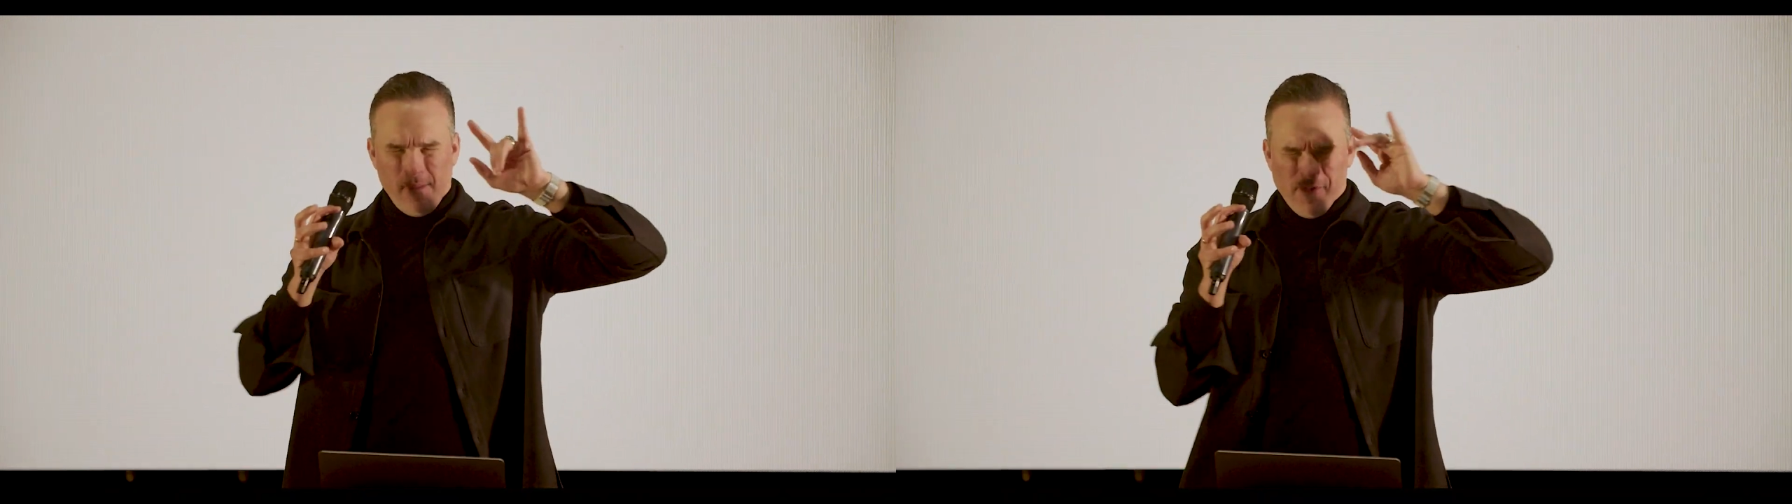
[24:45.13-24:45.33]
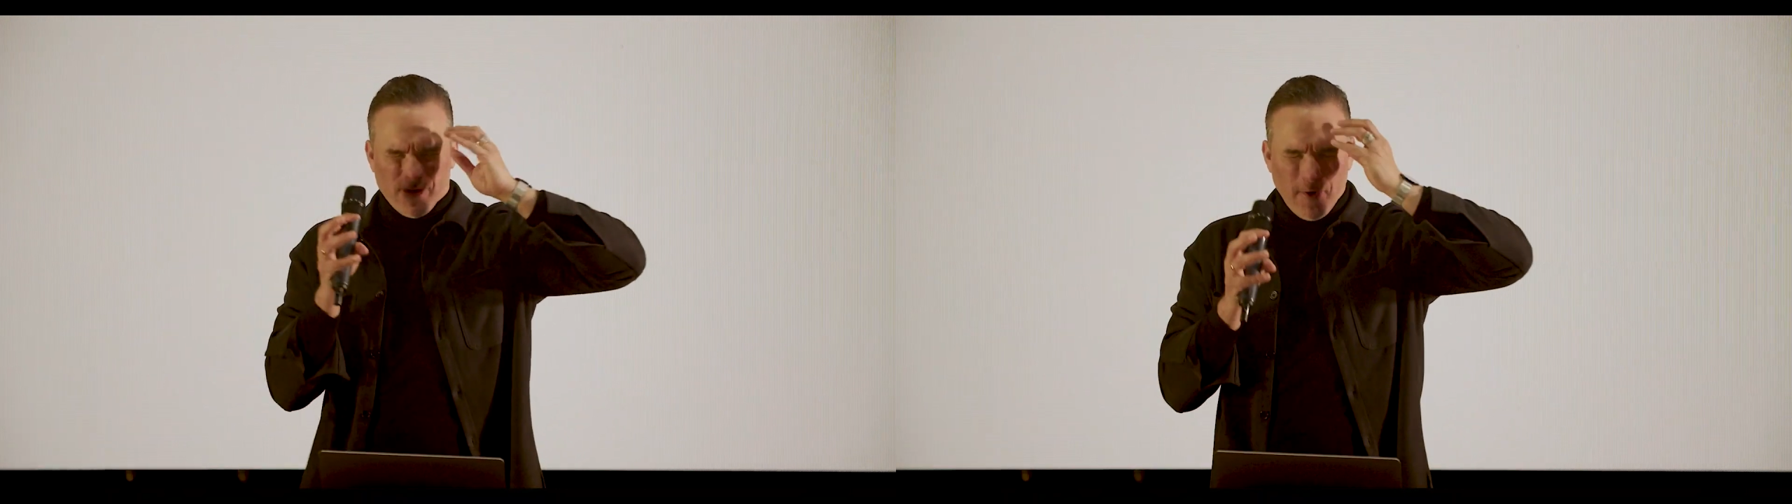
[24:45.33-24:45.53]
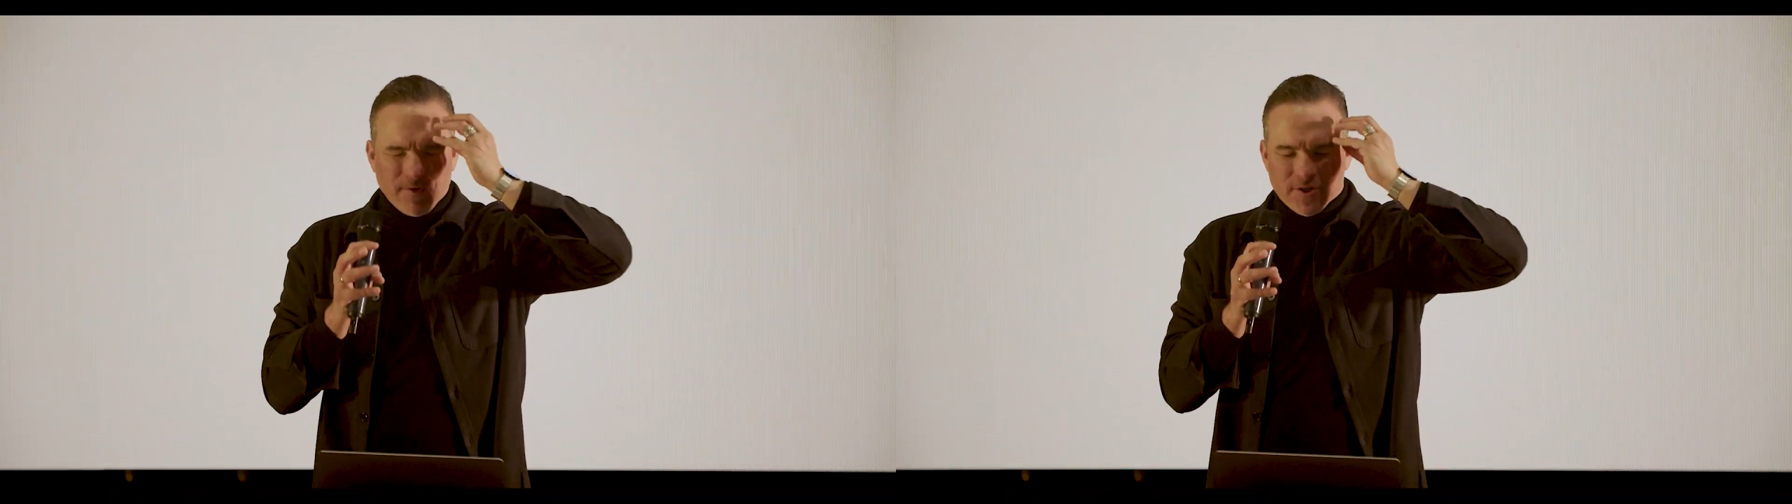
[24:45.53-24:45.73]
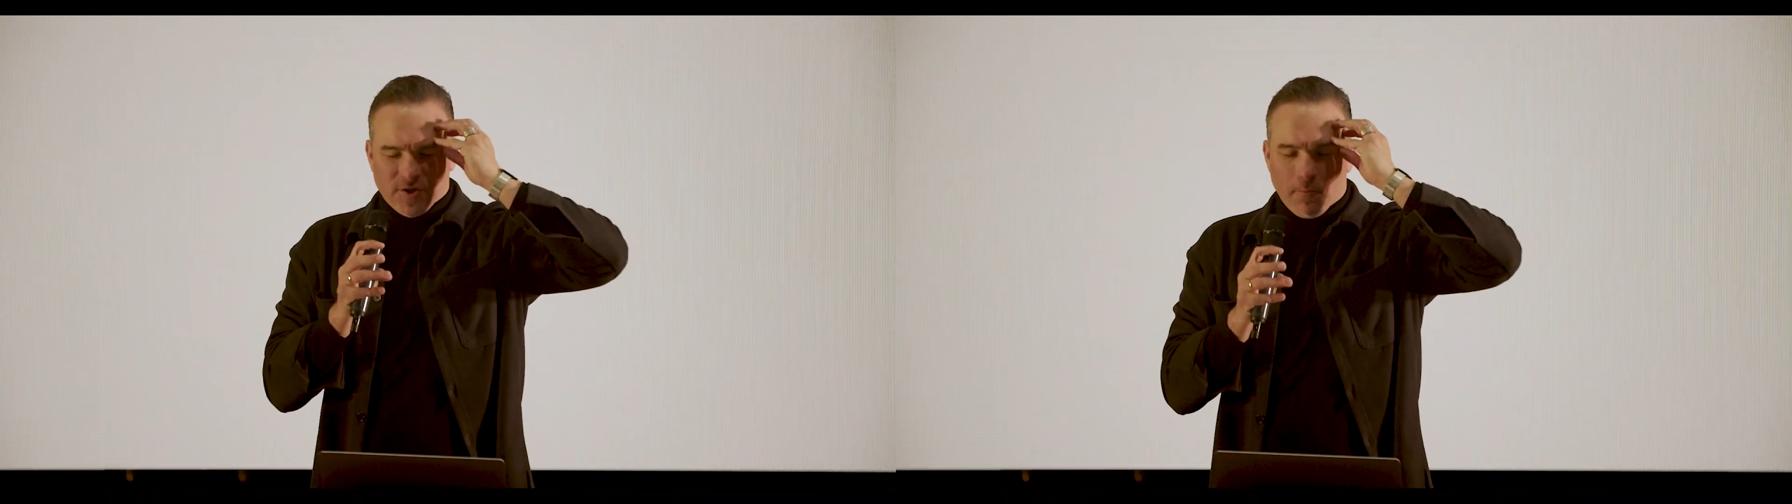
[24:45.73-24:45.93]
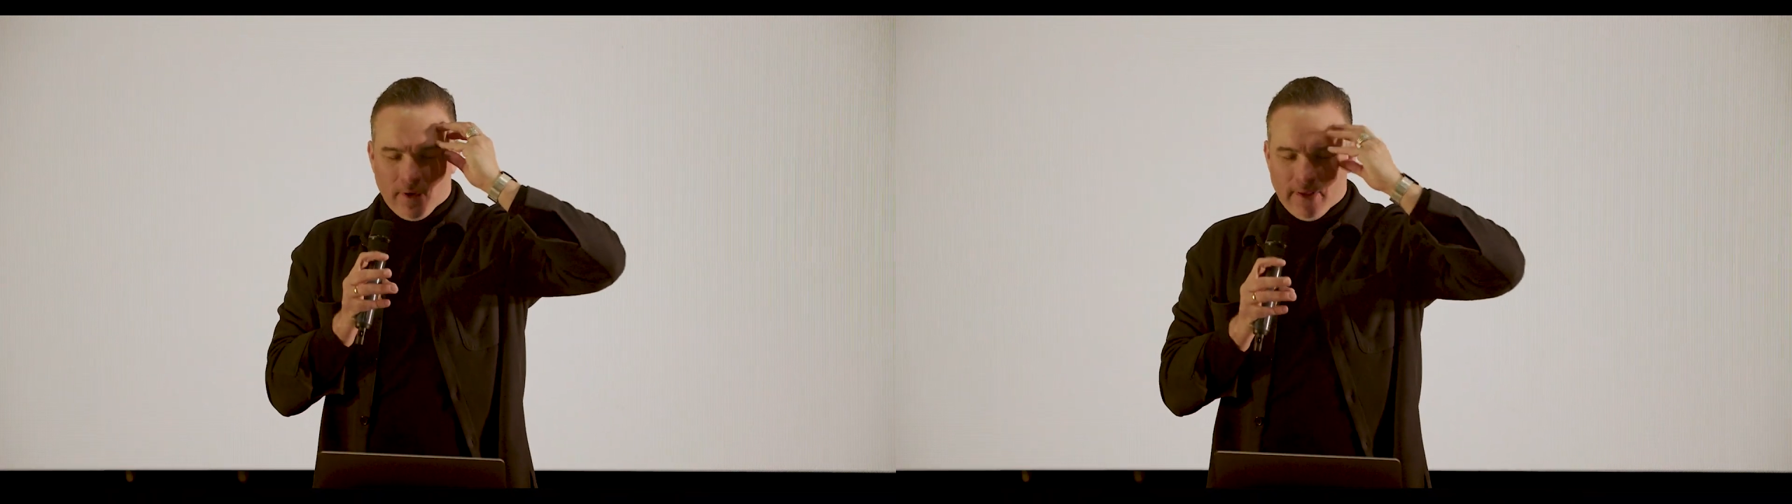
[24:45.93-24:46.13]
The scripture is
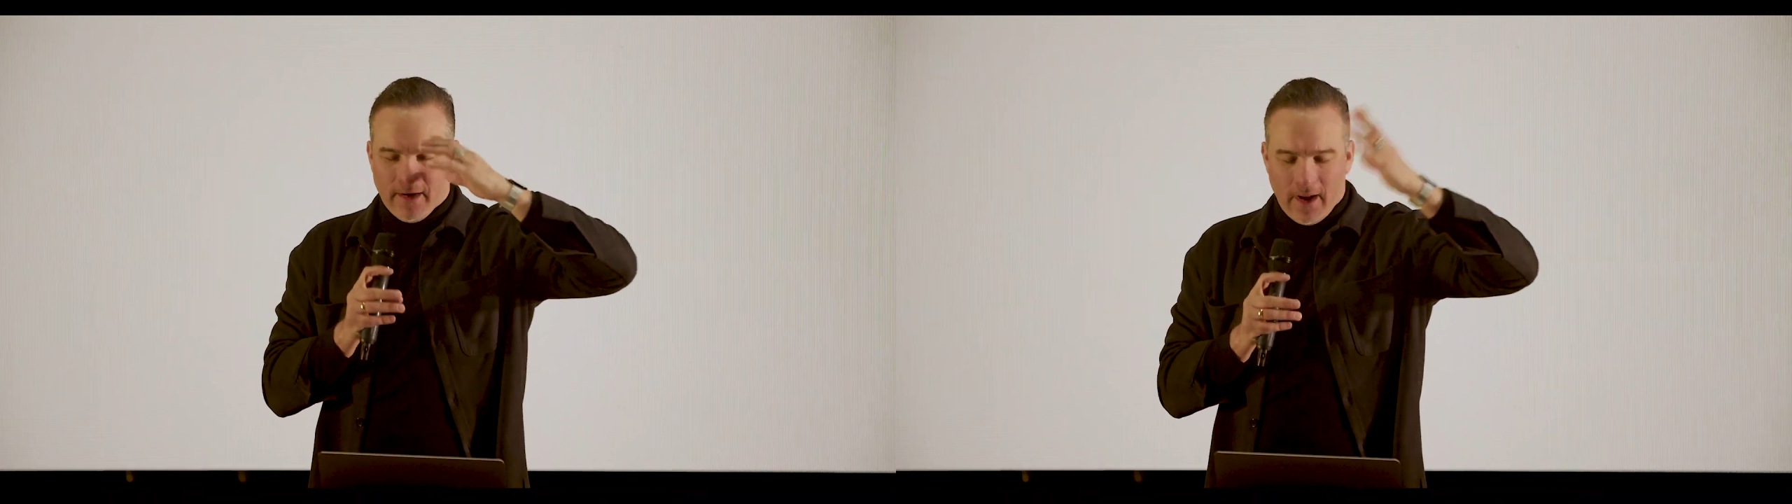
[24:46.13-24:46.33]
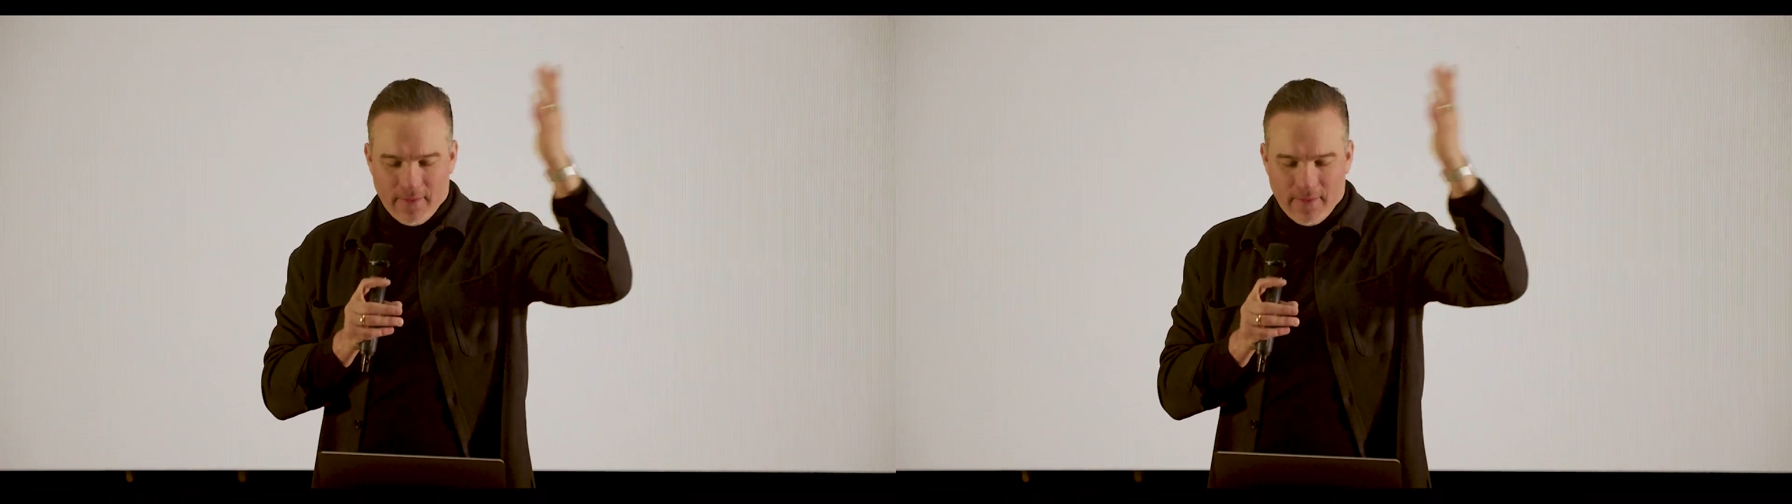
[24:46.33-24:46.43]
so brilliant.